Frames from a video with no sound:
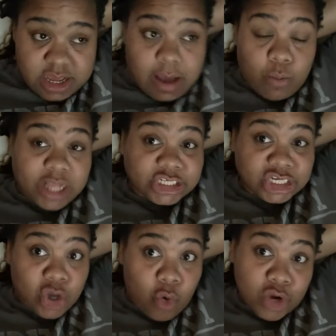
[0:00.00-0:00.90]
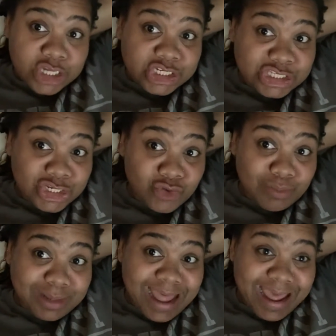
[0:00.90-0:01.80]
I'm watching Orange is the New
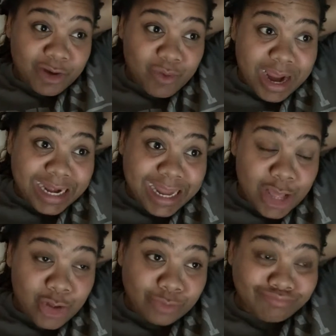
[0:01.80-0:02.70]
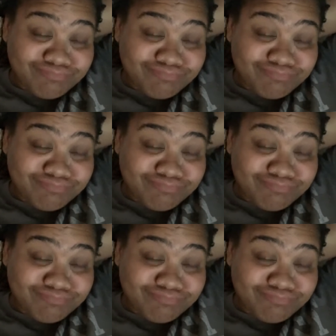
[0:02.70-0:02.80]
Black right now